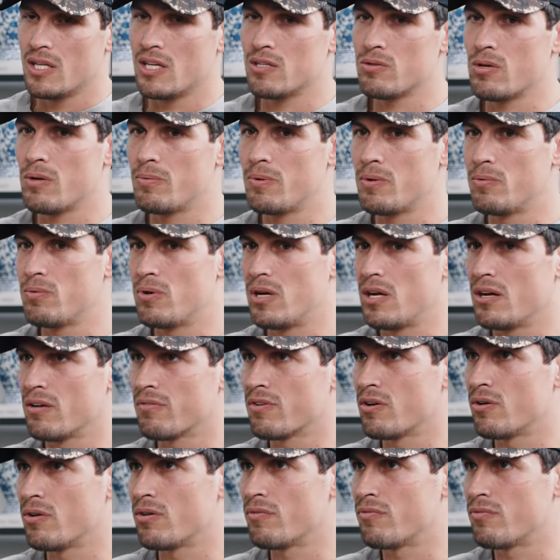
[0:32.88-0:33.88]
That's why people
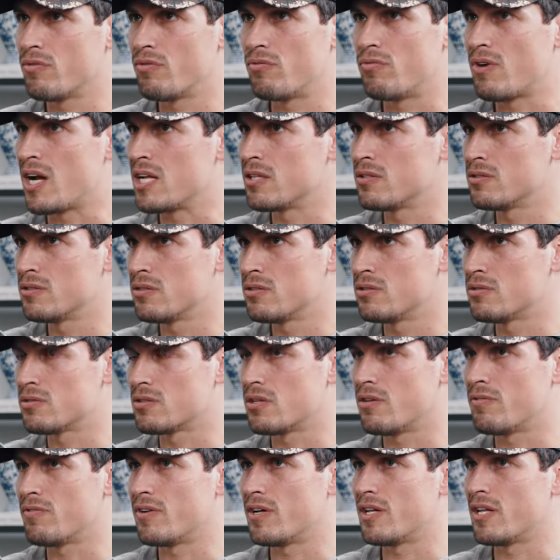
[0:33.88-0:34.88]
like going for runs and
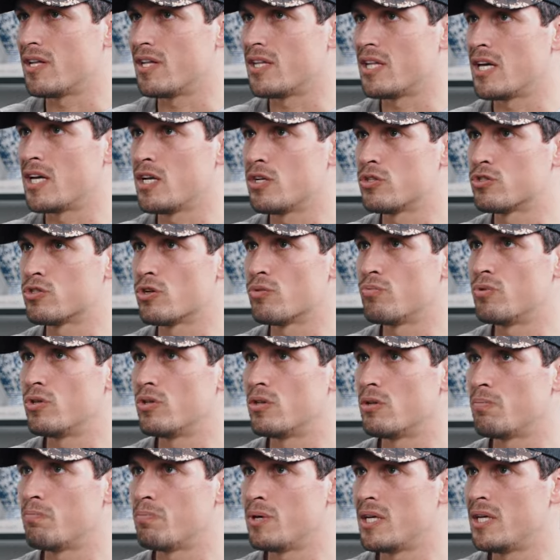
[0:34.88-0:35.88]
stuff like that. They yeah.
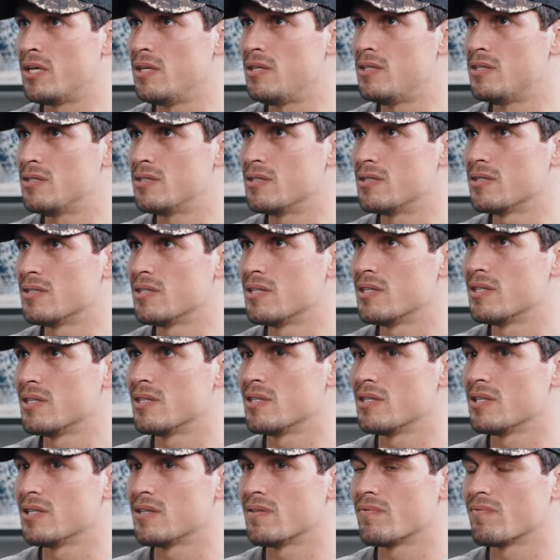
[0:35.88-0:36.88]
attribute the peace
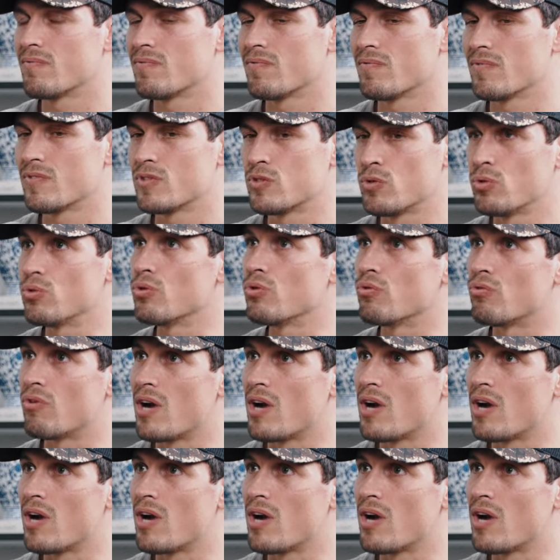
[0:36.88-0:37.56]
to the